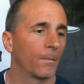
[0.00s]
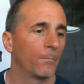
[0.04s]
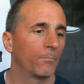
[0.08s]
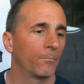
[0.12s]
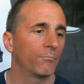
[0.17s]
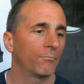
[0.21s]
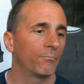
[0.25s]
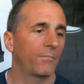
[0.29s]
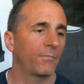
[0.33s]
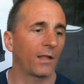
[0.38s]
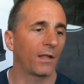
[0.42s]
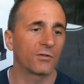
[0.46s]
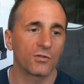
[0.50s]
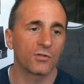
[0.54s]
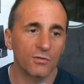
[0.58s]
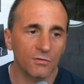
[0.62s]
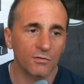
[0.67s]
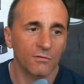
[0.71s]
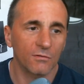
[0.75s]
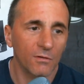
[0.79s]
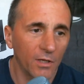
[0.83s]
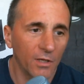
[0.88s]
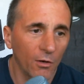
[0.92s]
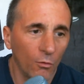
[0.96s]
That's
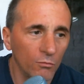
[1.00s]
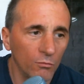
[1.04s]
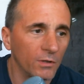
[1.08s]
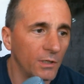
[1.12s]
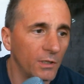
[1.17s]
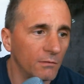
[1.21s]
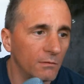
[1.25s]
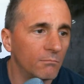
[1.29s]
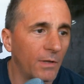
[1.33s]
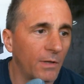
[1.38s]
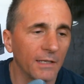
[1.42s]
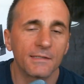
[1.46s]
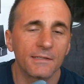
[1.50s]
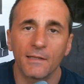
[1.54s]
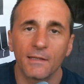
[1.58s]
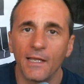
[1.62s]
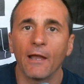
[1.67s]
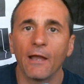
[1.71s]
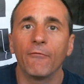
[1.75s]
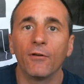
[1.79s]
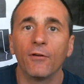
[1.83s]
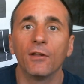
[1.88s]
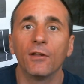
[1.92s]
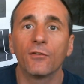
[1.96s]
the
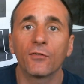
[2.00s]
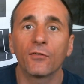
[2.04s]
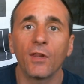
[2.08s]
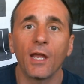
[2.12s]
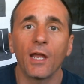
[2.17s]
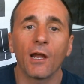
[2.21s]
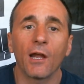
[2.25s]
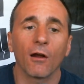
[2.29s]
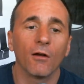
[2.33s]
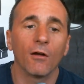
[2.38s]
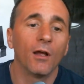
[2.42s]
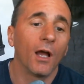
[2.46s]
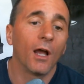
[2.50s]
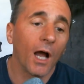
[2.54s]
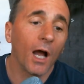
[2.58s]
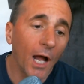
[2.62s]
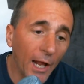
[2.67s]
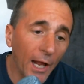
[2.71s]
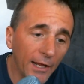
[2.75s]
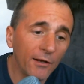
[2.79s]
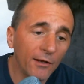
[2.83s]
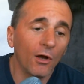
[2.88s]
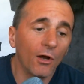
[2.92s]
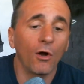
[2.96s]
evidence there.
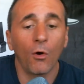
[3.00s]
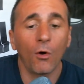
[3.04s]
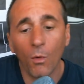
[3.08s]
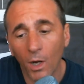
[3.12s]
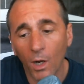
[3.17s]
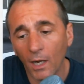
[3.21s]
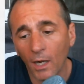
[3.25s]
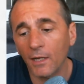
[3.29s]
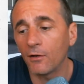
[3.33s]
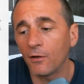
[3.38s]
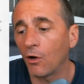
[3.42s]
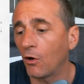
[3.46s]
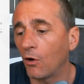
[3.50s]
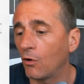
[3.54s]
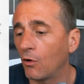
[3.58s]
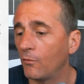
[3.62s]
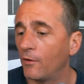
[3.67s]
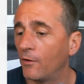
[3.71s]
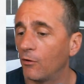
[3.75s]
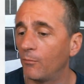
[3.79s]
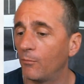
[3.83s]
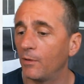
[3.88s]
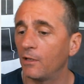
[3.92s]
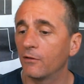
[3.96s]
I know.
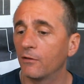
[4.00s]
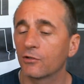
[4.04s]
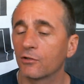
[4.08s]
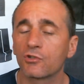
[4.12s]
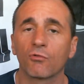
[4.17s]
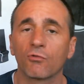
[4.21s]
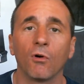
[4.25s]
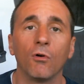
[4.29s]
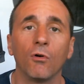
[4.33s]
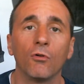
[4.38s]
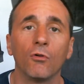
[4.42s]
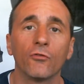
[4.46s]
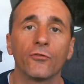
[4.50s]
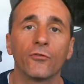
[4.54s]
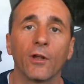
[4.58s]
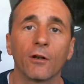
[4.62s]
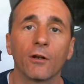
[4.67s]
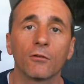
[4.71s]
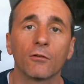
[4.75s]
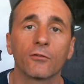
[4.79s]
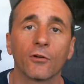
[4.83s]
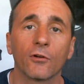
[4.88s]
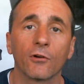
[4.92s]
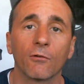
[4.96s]
There'll be the trolls
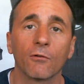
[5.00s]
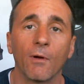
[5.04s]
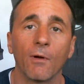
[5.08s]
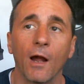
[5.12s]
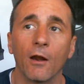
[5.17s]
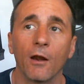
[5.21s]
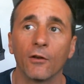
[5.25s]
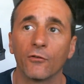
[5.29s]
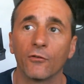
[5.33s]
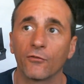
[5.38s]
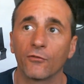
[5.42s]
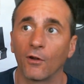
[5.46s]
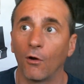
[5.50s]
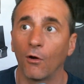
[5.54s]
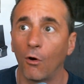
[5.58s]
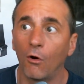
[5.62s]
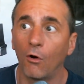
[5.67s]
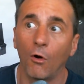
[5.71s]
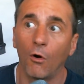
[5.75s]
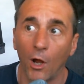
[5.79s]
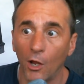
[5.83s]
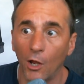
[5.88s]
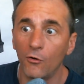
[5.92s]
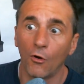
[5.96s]
that'll turn around and say,
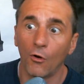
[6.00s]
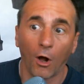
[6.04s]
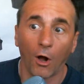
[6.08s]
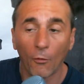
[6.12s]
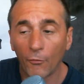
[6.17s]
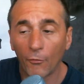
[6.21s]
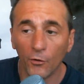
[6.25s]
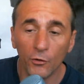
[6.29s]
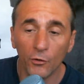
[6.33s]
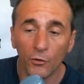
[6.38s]
oh, it had nothing to